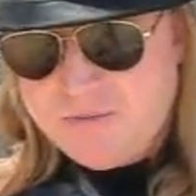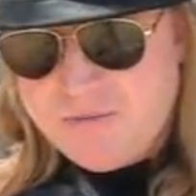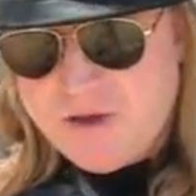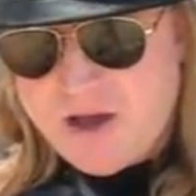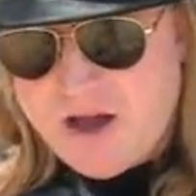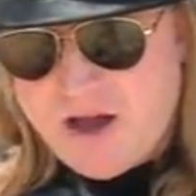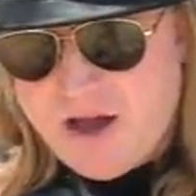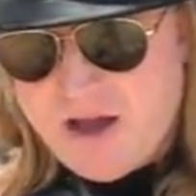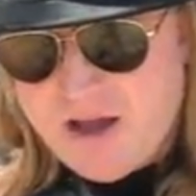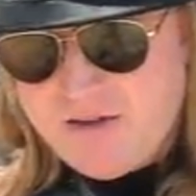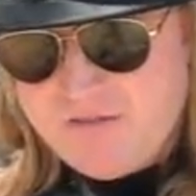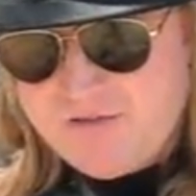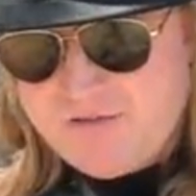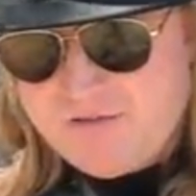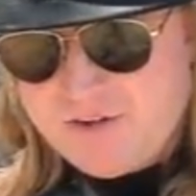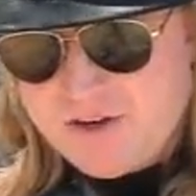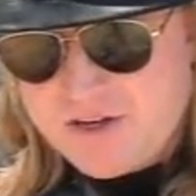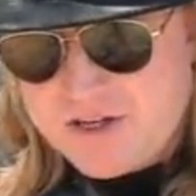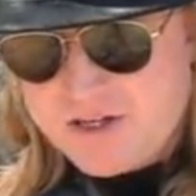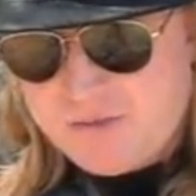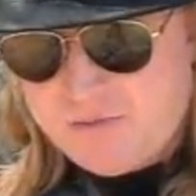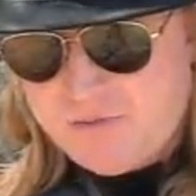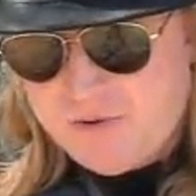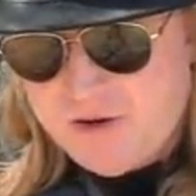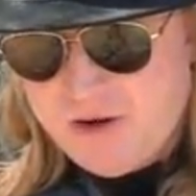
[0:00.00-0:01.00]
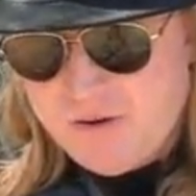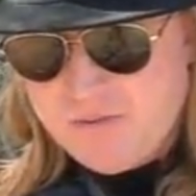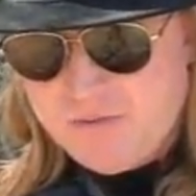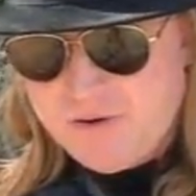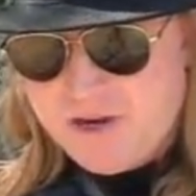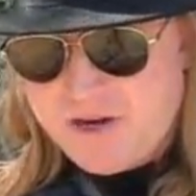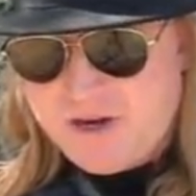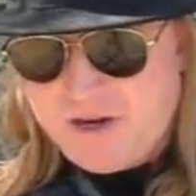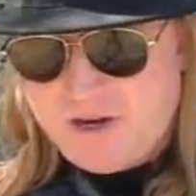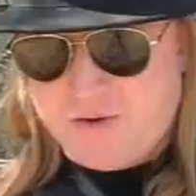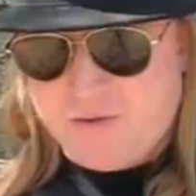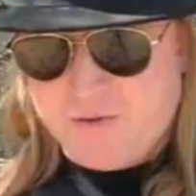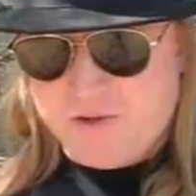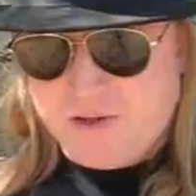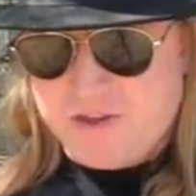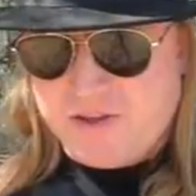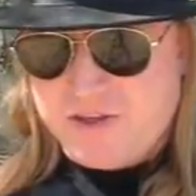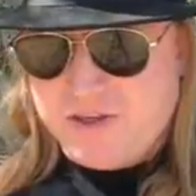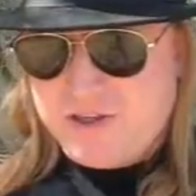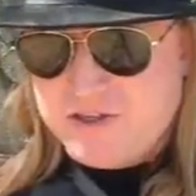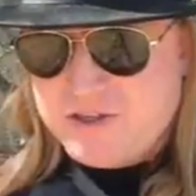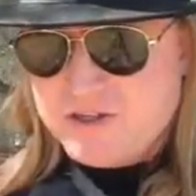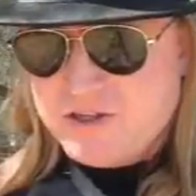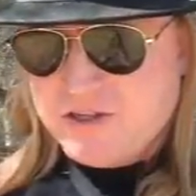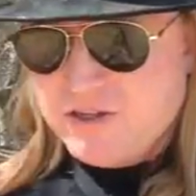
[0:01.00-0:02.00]
I've experimented with
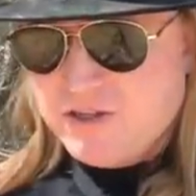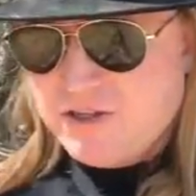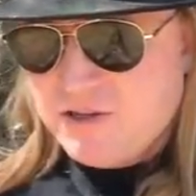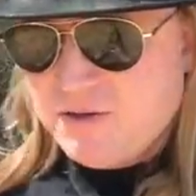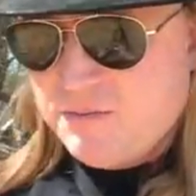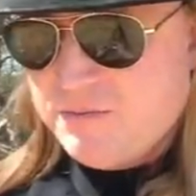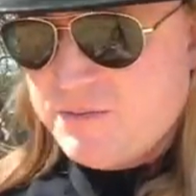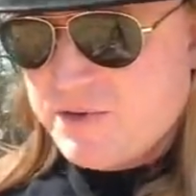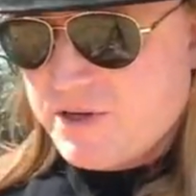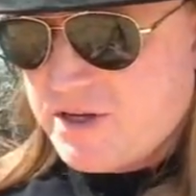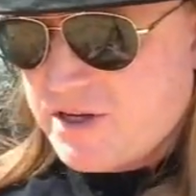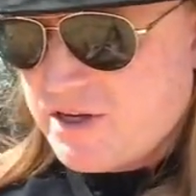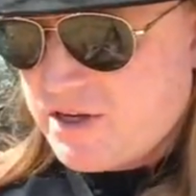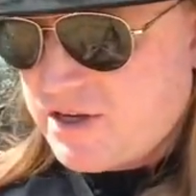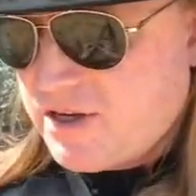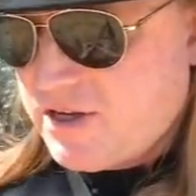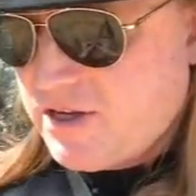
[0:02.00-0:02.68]
these a little bit,